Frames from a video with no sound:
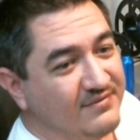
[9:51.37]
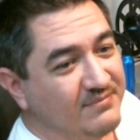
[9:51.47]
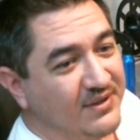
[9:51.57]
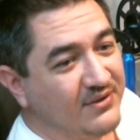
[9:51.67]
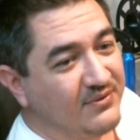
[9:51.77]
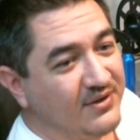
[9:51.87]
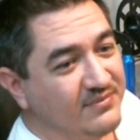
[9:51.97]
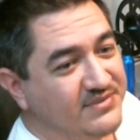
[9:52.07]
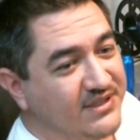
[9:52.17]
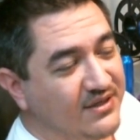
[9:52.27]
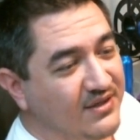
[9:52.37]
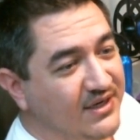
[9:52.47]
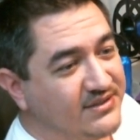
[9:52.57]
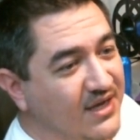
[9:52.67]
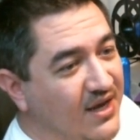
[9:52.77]
Been doing them single at
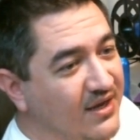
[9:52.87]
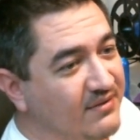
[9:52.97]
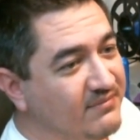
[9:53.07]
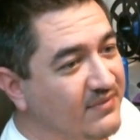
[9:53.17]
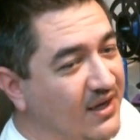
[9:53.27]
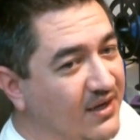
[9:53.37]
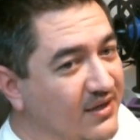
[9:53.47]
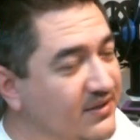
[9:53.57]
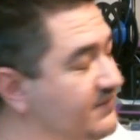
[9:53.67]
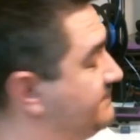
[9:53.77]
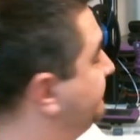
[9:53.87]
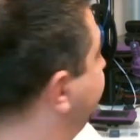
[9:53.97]
a time.